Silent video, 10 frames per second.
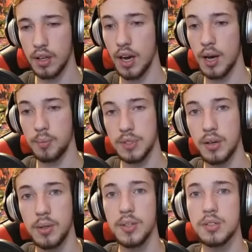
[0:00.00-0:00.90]
I'm
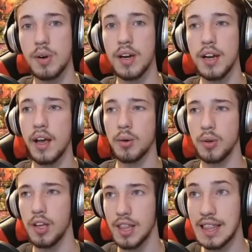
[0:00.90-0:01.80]
telling you this right now,
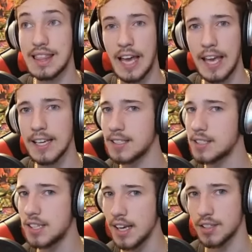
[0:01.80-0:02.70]
they
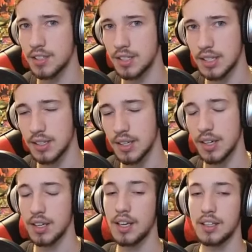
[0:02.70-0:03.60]
exist.
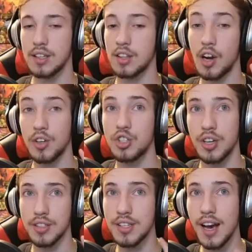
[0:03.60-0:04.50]
They're
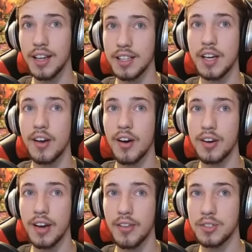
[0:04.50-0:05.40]
just not like they are
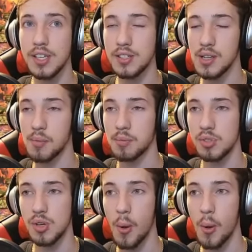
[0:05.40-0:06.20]
in other systems.